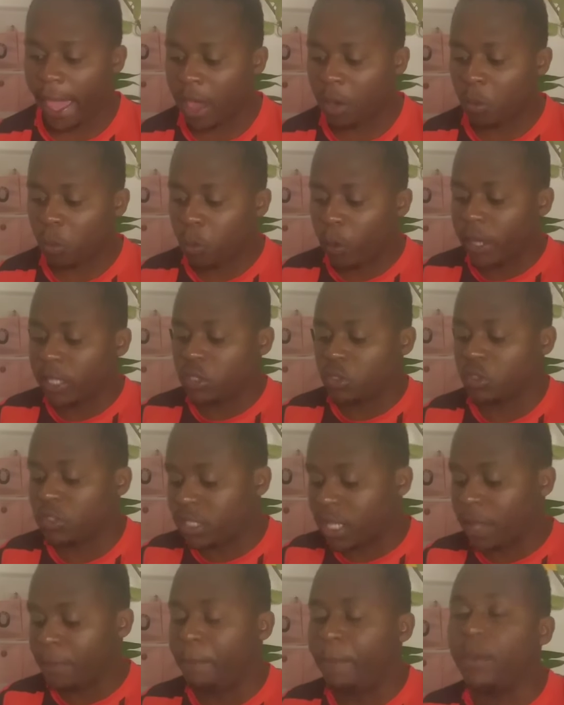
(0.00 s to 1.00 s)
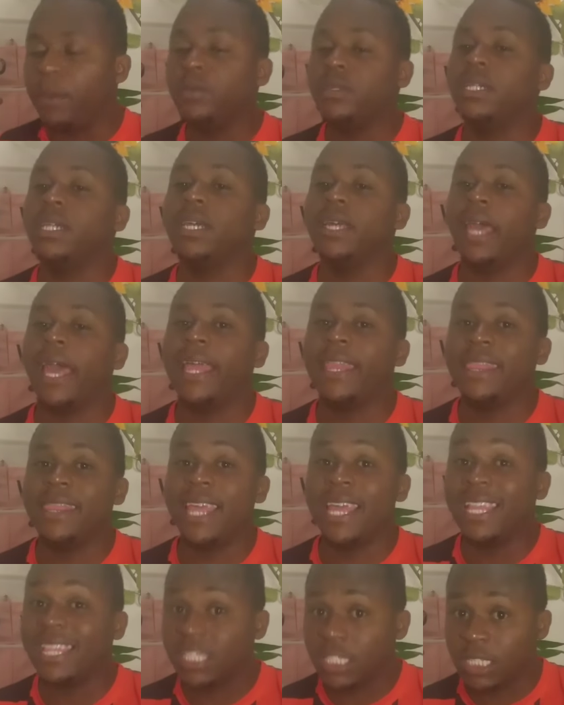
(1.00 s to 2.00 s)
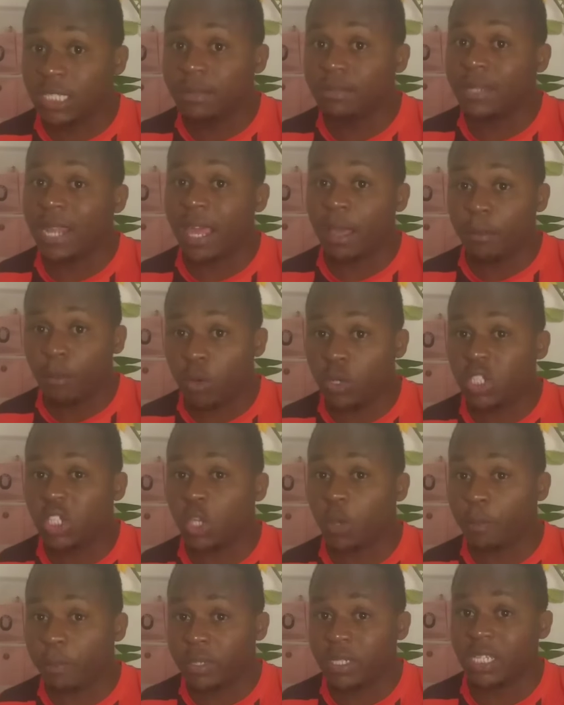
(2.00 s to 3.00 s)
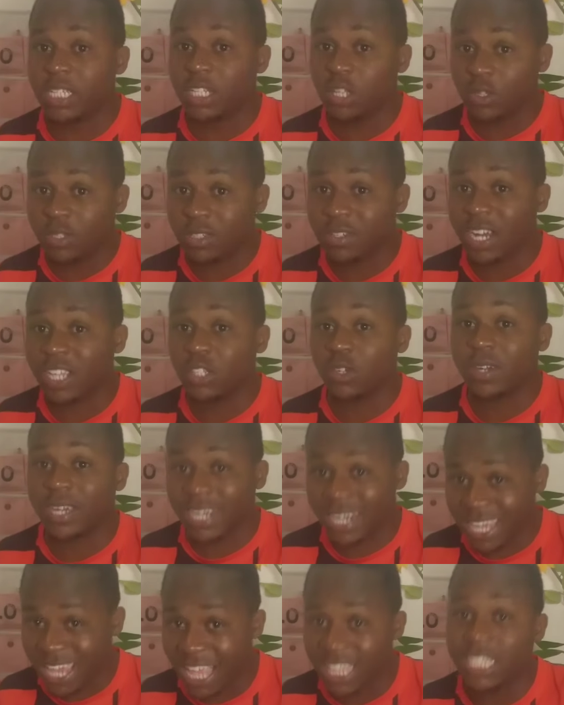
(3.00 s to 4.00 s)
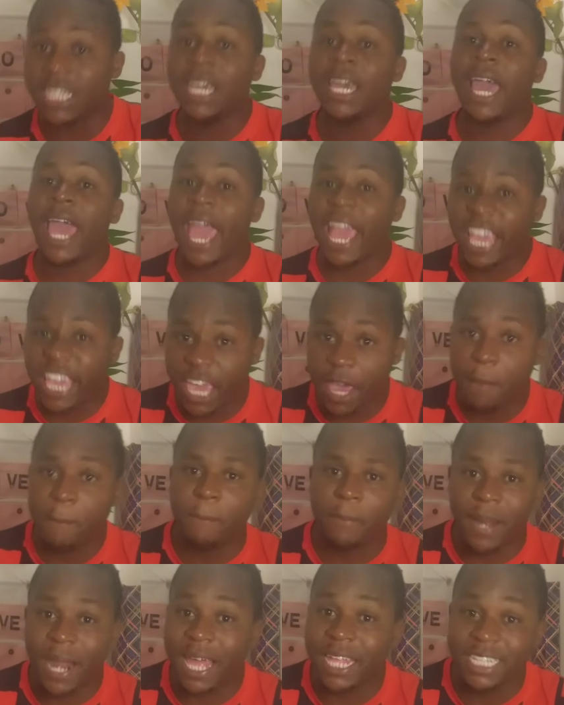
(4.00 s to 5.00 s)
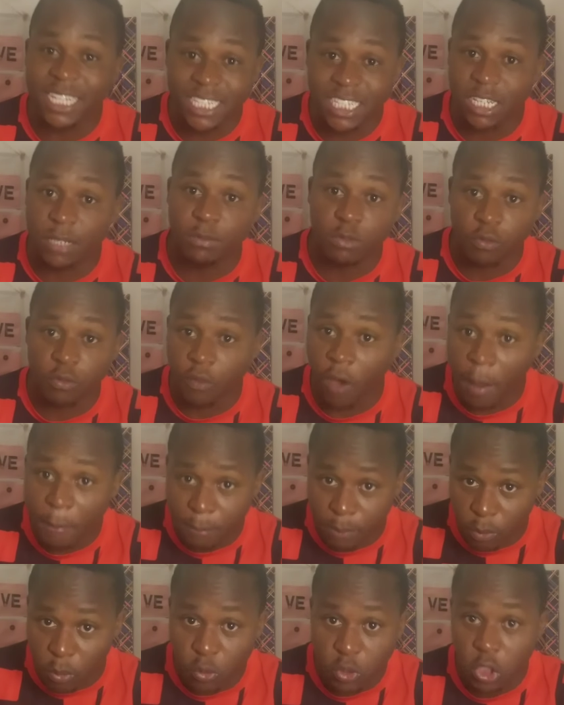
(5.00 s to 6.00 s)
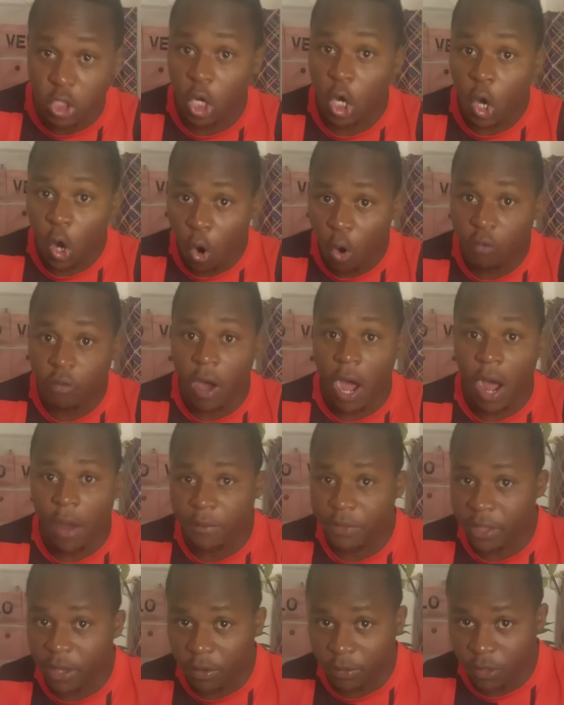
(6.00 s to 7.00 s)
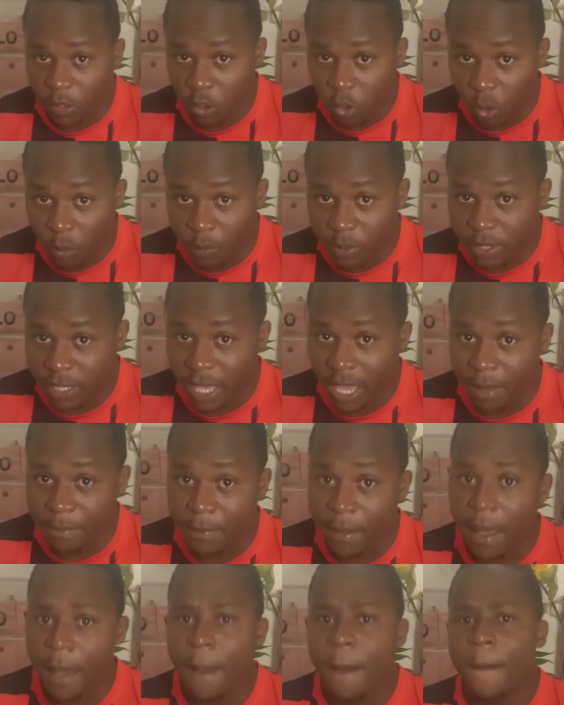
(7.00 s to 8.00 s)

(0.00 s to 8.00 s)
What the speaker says: a way to start building. And it seems like Maurizio Pochettino is trying to create a game plan in terms of approach over how they're going to go with the game.